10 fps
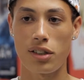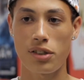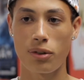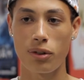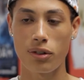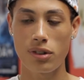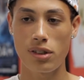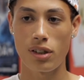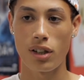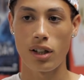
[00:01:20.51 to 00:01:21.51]
schools,
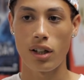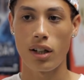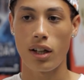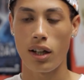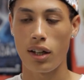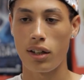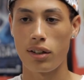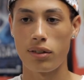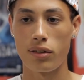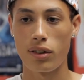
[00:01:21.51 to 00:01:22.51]

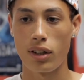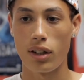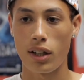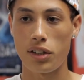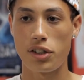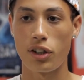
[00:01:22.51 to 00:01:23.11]
and it's a